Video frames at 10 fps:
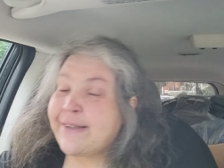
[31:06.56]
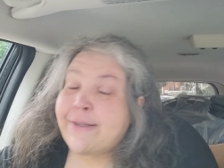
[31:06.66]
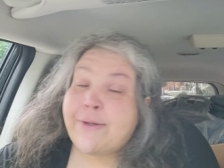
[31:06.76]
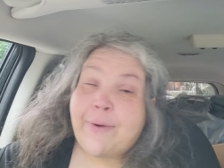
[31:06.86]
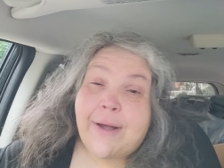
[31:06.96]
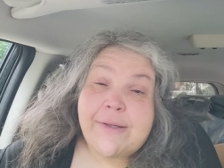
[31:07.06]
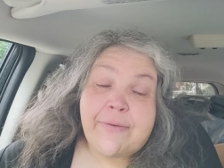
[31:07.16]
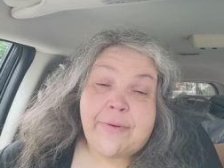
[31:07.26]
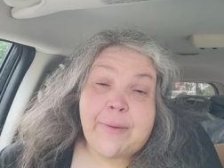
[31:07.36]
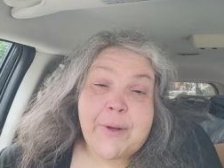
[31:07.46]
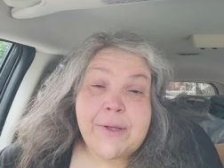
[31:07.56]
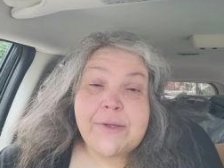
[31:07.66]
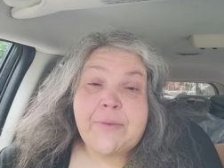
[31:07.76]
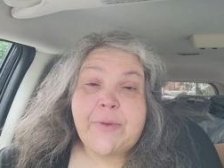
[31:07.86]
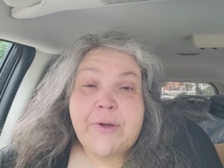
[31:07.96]
since the rise of
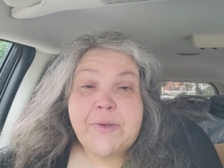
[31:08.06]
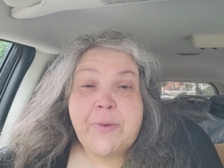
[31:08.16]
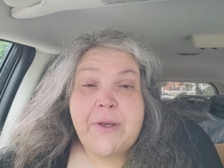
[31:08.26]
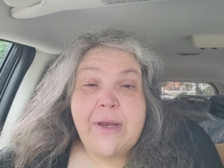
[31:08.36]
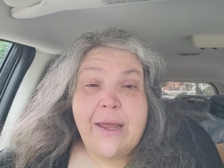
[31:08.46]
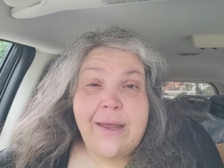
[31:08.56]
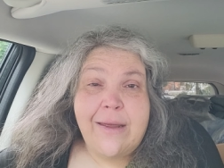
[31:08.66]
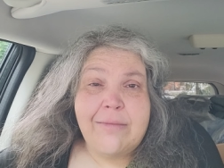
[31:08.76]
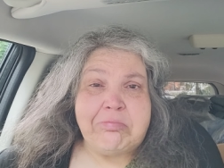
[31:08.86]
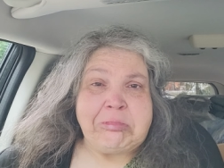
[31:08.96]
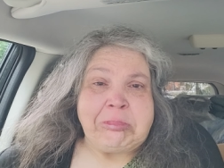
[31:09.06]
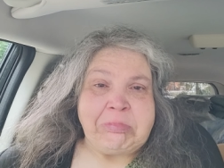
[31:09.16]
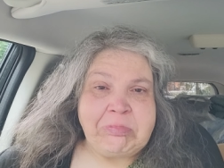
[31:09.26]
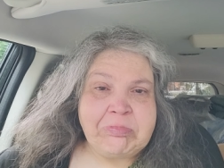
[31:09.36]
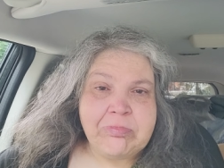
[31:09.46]
feminism, there's been a
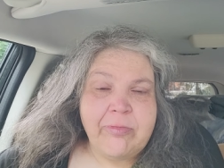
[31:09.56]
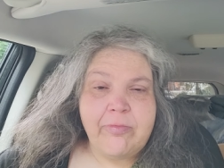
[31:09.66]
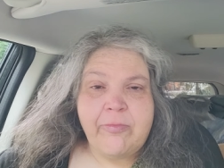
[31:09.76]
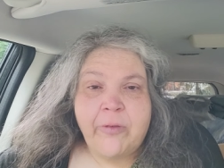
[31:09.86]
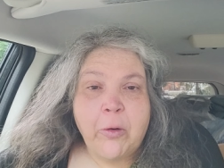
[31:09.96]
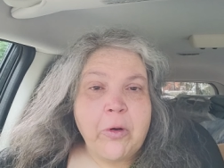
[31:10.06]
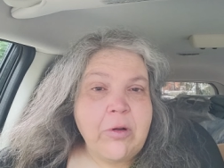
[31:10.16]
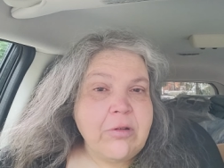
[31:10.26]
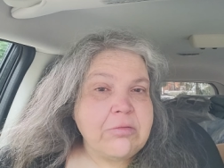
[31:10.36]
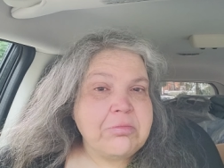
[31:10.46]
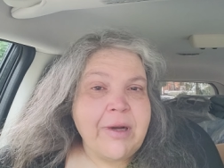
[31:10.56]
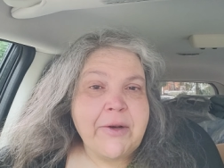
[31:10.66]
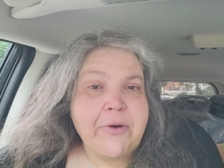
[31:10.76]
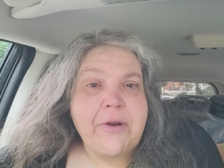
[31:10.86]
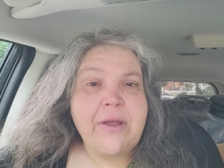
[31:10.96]
vocal
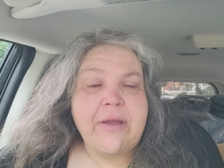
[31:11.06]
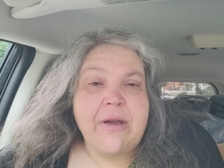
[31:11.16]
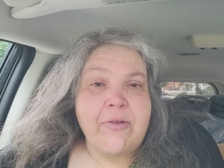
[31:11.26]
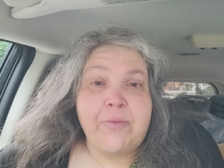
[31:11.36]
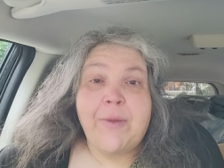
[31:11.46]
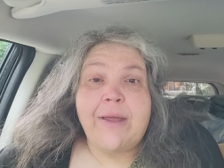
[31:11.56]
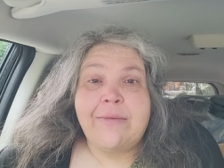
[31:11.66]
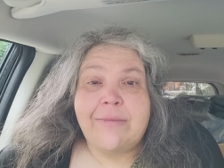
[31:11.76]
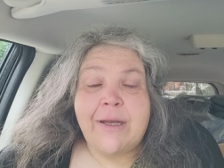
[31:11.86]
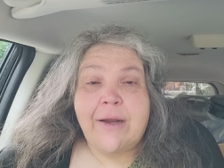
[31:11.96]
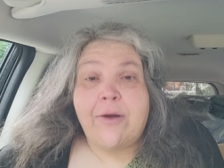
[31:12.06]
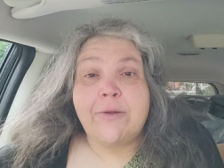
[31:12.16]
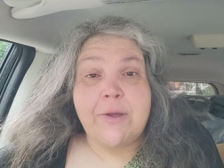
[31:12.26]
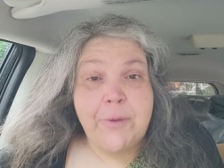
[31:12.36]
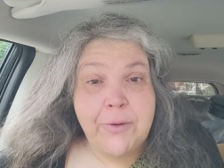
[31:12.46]
minority of men that I
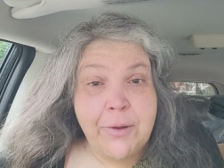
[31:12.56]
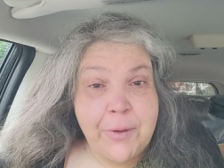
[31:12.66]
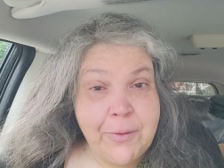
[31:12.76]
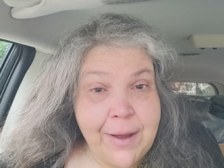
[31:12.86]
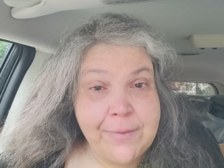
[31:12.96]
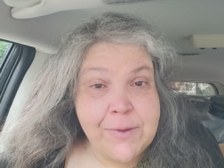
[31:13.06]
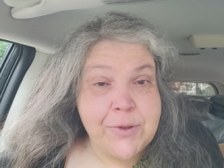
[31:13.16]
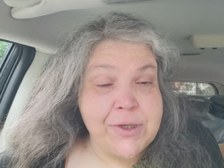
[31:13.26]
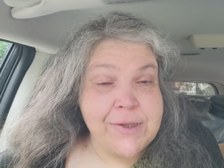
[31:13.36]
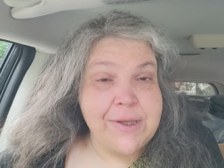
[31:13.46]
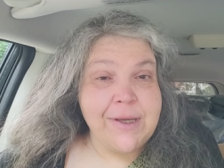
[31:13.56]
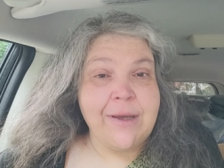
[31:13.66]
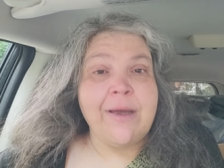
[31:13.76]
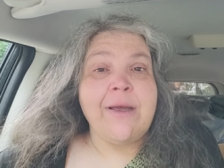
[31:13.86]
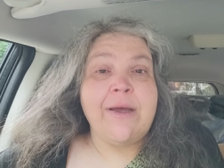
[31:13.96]
call WWMs, which is the
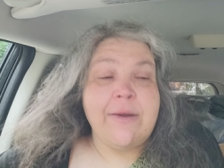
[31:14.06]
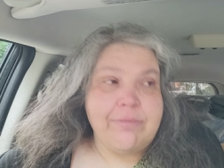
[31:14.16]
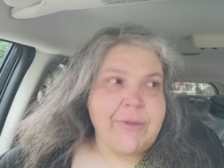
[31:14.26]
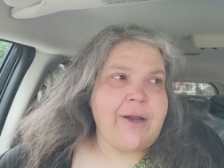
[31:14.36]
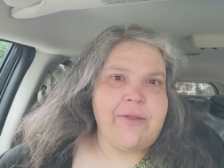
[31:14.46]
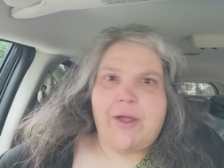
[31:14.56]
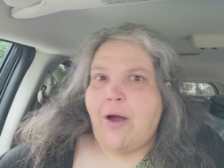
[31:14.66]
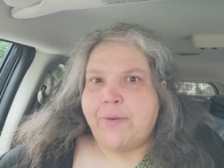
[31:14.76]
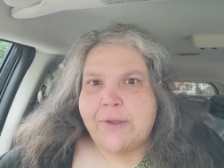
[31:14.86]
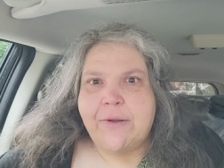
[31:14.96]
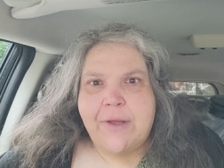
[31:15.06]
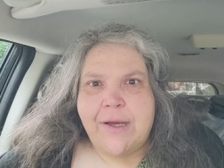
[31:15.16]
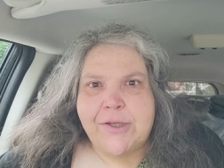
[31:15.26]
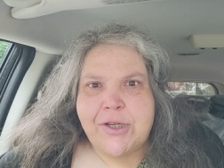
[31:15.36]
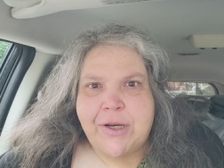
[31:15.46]
kind of the opposite of the
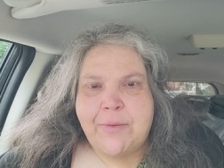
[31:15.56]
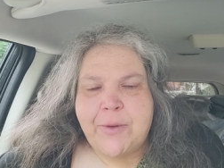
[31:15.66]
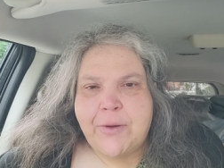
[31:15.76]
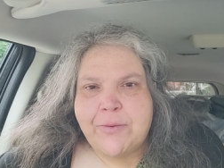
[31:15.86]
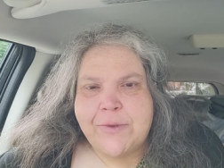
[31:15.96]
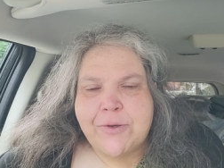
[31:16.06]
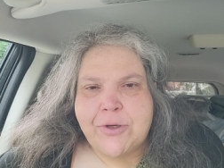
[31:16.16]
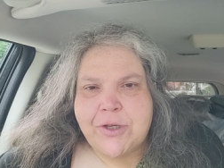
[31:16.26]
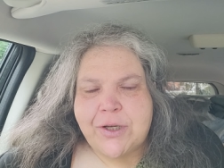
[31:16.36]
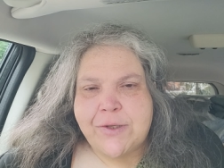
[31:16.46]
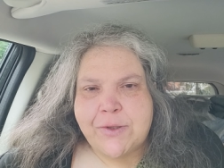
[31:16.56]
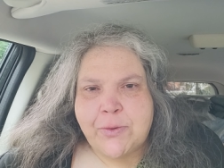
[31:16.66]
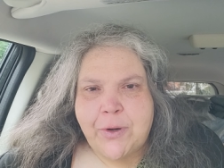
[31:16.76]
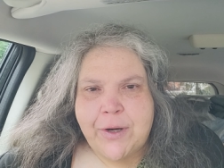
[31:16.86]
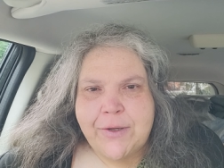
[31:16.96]
SJW, social justice
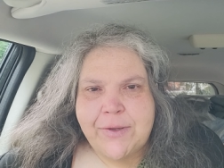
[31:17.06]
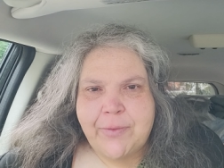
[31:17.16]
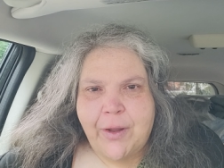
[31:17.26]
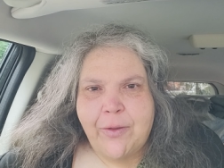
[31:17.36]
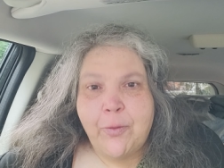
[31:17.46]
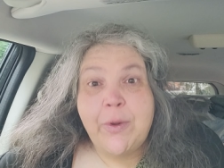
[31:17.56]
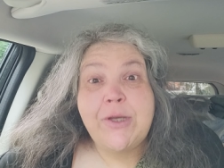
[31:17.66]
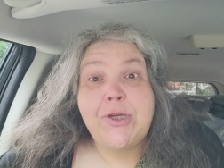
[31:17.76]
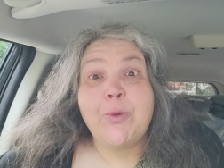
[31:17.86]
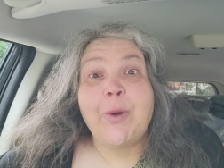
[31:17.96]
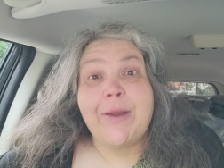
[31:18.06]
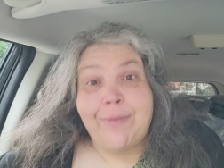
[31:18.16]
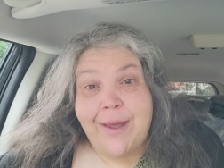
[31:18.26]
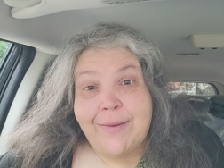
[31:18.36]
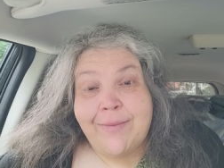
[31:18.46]
warriors, the whinging white
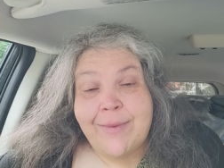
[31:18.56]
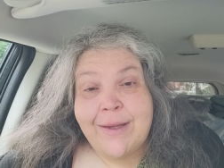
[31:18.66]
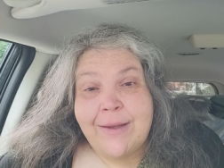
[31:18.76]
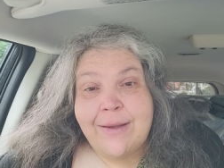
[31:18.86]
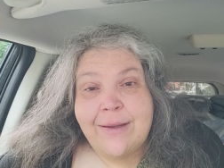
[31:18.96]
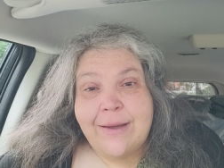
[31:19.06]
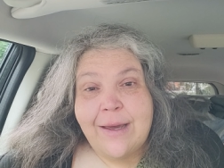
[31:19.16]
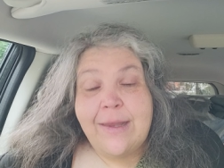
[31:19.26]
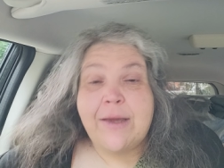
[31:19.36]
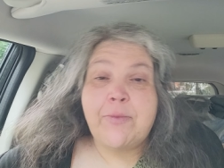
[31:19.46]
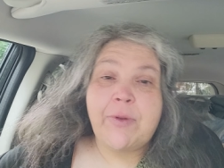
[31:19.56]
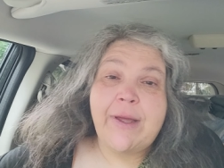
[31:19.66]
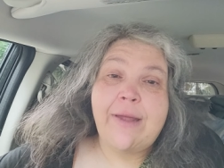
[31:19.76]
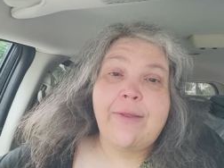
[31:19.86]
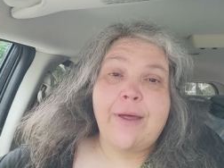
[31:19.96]
men. And they
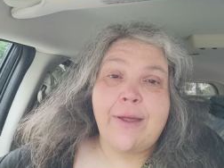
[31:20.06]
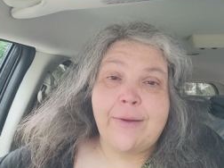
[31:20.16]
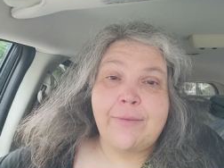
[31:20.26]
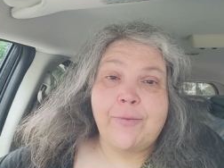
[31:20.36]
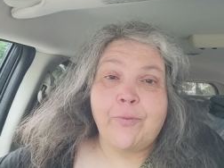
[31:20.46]
complain that